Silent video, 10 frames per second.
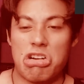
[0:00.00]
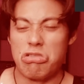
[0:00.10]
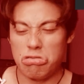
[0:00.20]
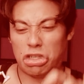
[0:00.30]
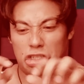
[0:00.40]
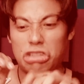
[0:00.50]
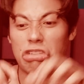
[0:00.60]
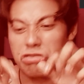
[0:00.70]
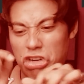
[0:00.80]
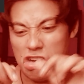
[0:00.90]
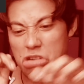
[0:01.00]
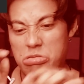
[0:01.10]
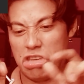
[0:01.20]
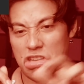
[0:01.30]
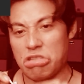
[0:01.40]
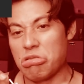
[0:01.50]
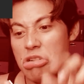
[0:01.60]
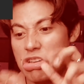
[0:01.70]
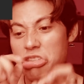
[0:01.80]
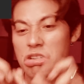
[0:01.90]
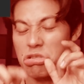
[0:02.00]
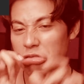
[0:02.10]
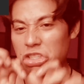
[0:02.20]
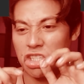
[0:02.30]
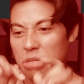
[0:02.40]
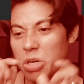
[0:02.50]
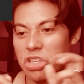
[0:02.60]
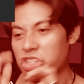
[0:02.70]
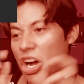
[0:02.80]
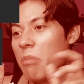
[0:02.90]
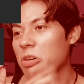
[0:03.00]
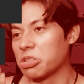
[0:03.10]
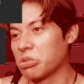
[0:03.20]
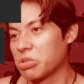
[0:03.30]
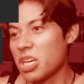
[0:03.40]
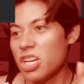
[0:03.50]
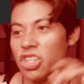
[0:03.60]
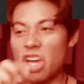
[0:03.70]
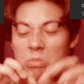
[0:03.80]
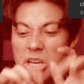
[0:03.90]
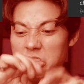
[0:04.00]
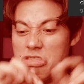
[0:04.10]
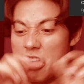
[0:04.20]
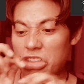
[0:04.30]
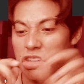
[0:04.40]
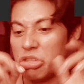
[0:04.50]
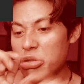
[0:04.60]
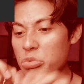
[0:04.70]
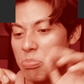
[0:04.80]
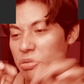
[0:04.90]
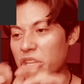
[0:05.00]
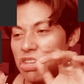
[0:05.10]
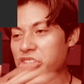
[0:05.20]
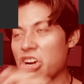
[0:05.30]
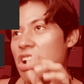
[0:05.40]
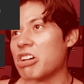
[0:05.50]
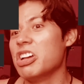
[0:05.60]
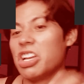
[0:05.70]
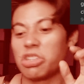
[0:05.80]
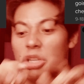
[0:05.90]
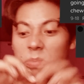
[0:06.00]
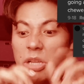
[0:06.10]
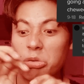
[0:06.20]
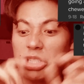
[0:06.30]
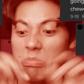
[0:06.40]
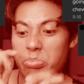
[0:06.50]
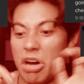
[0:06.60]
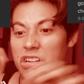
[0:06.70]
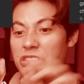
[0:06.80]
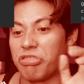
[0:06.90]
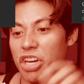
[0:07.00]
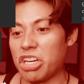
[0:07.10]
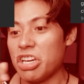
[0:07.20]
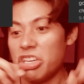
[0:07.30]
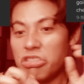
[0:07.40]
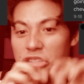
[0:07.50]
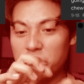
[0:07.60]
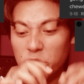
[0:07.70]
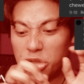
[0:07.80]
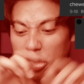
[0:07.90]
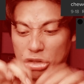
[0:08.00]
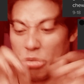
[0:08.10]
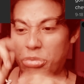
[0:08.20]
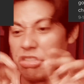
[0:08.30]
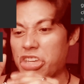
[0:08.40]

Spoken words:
oh, shut the fuck up, Daniel. You don't know shit about jaw muscles. Gum has nothing to do with building jaw. It's all about losing body fat. You're so stupid,